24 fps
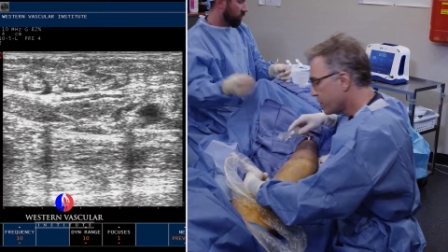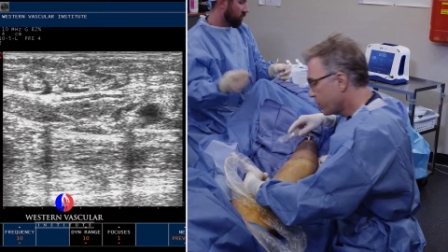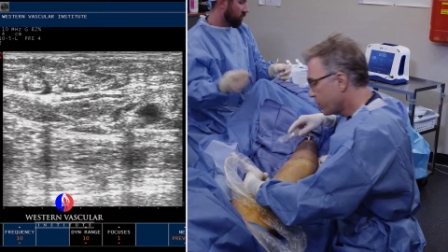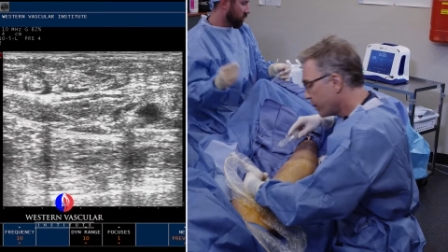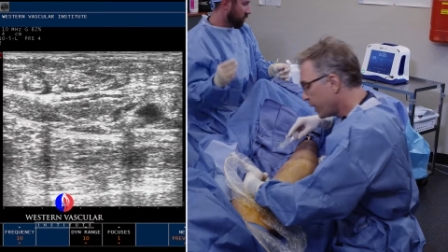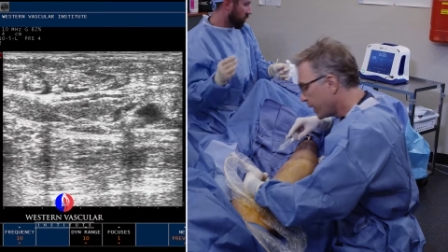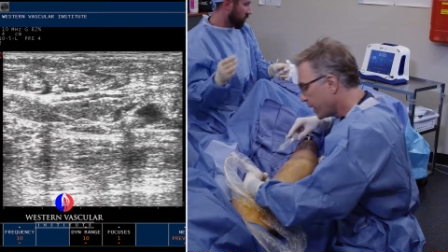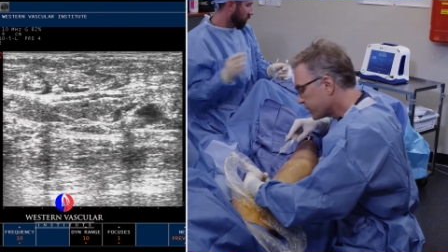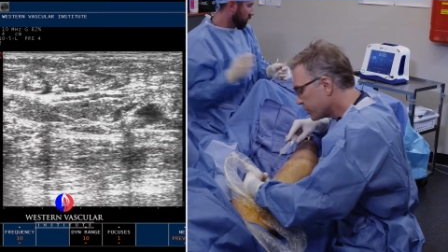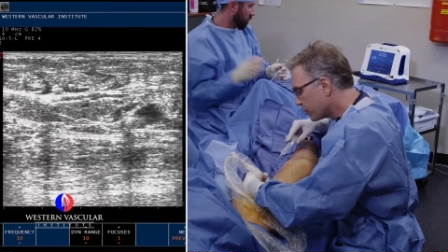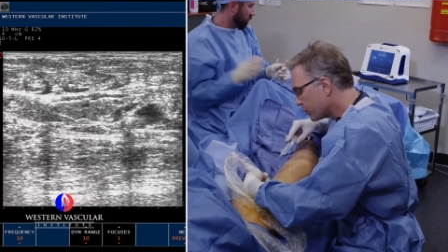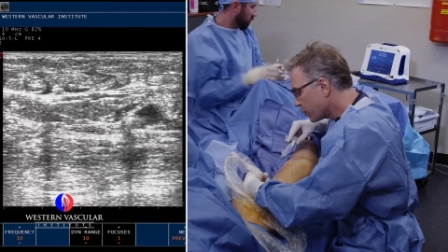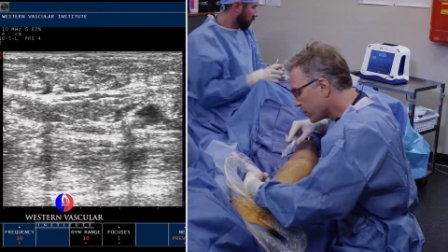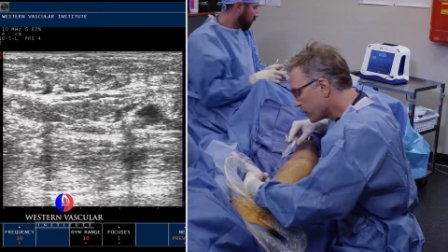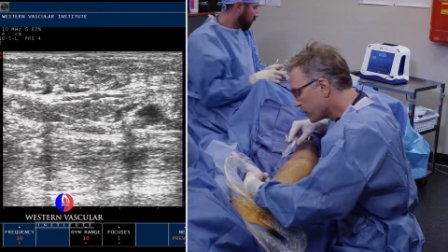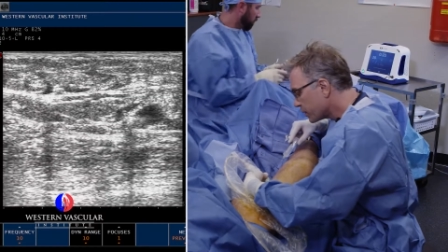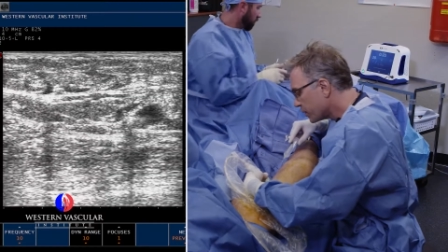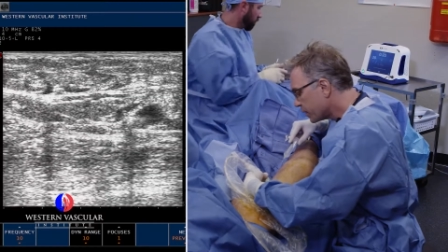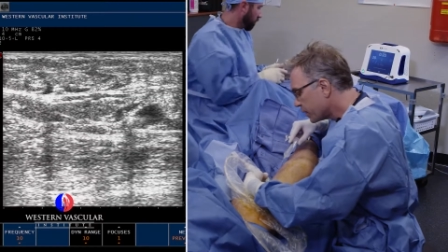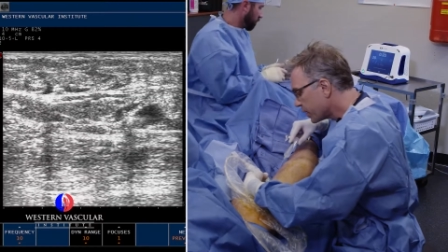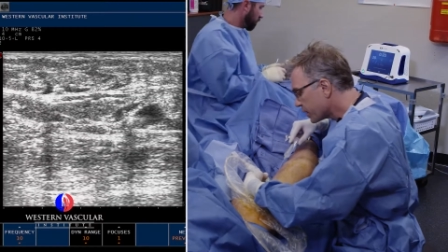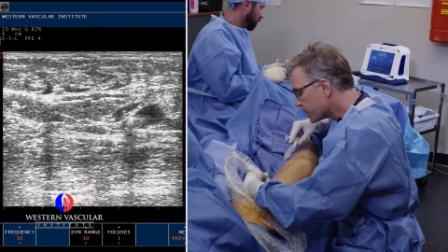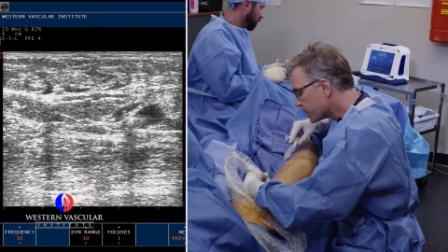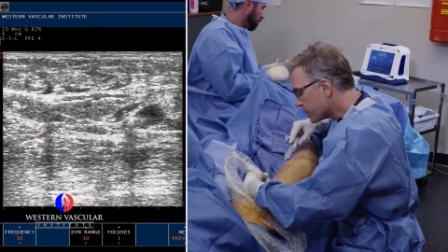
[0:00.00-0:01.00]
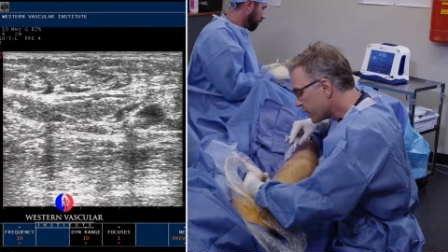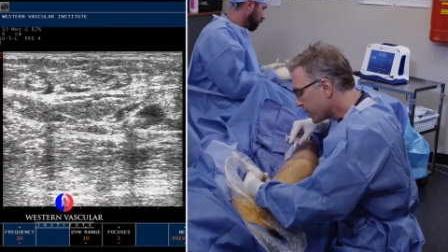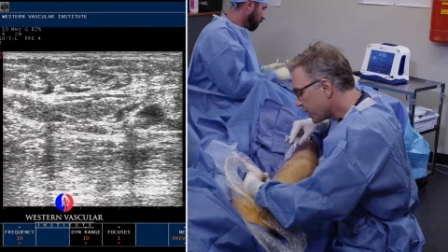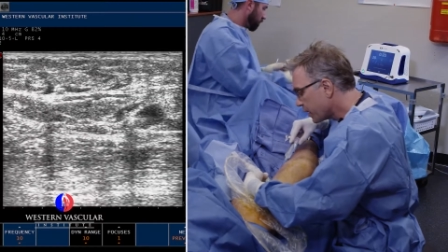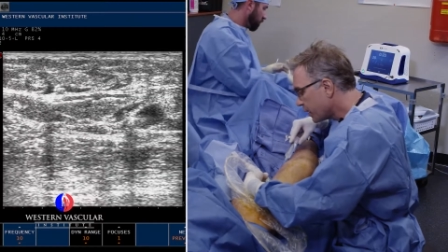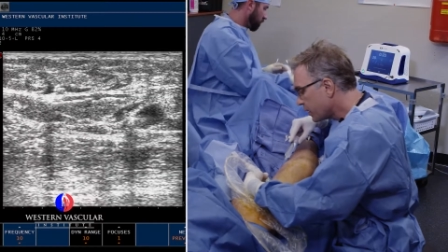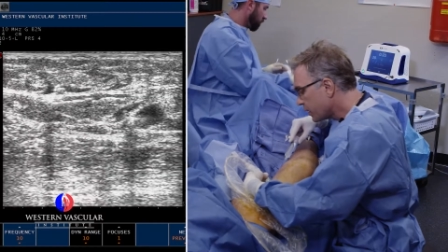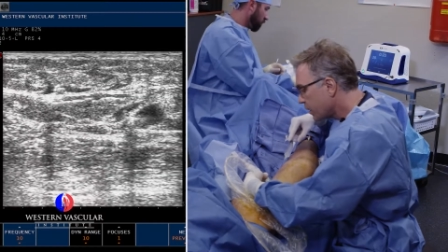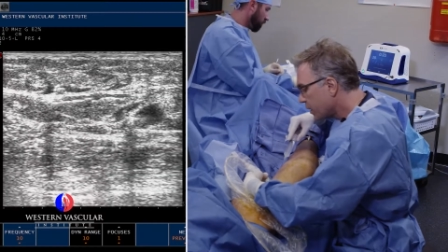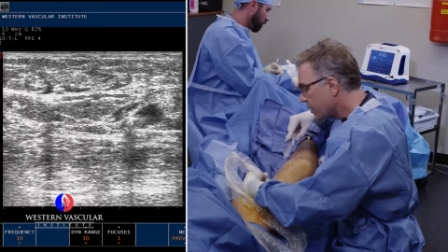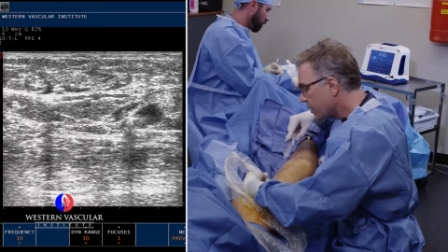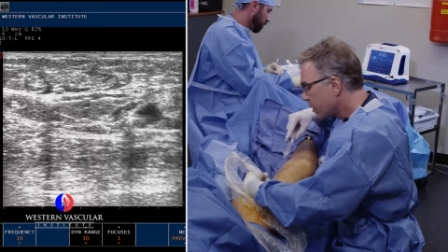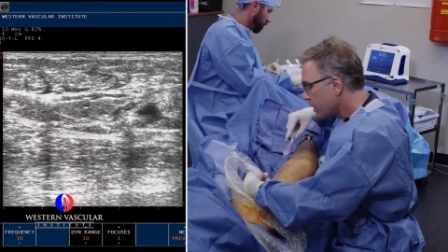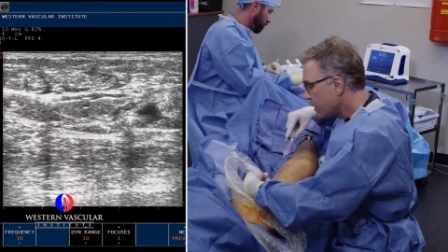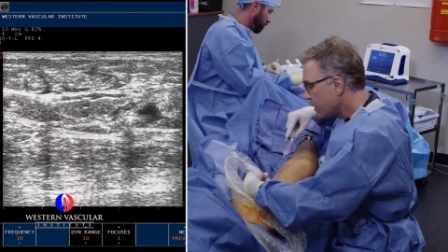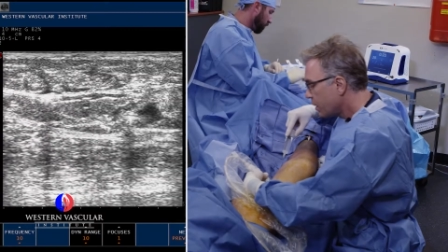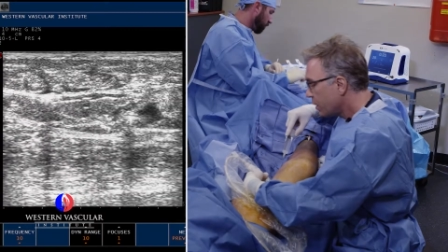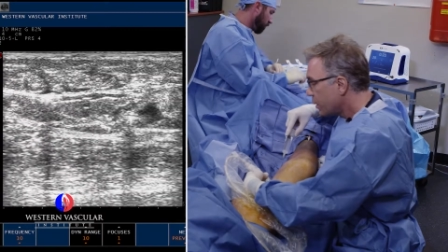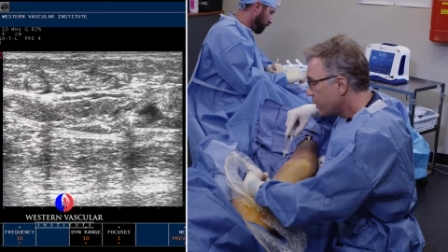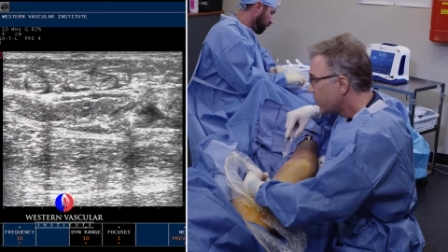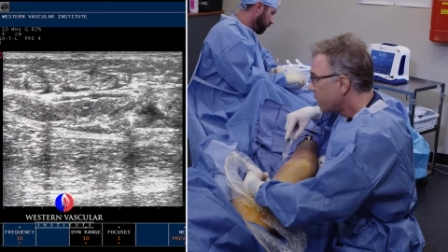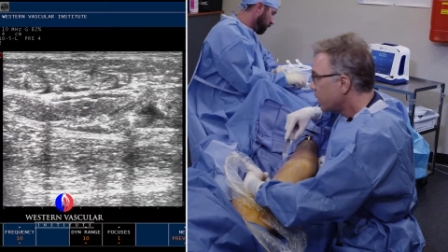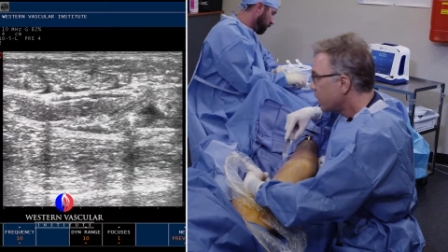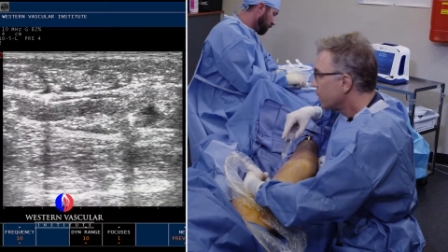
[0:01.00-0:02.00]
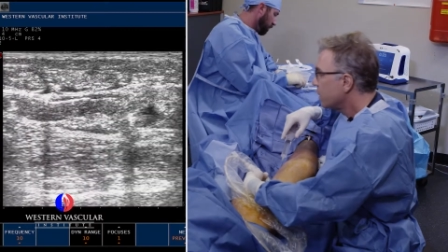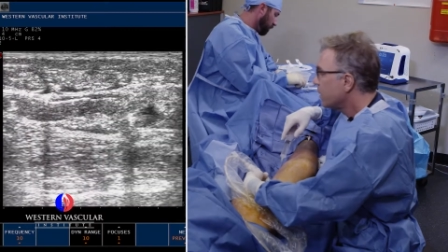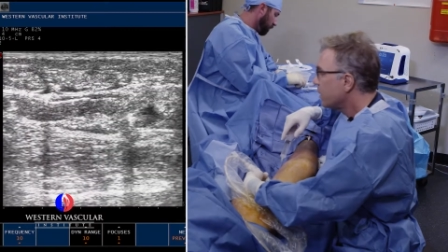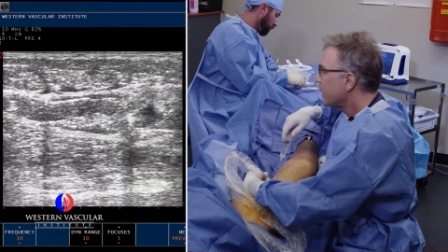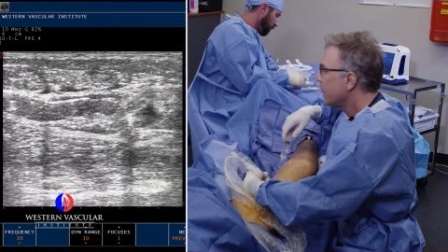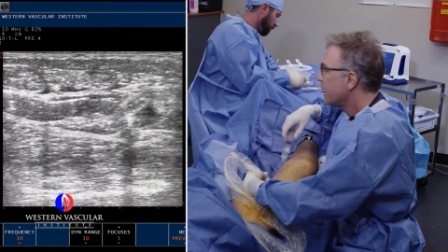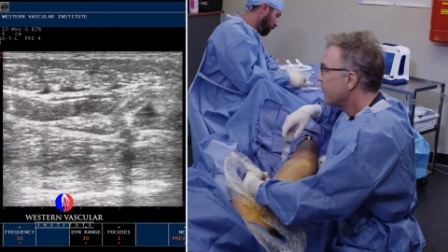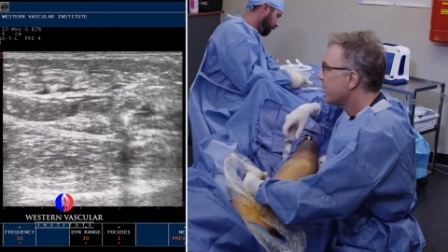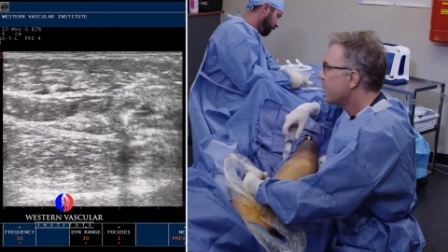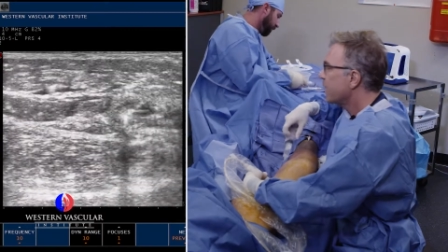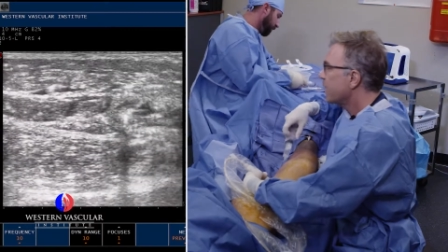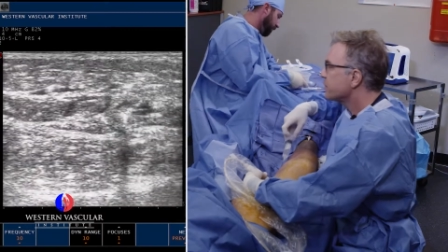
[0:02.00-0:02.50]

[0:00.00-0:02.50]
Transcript: go back to work the next day and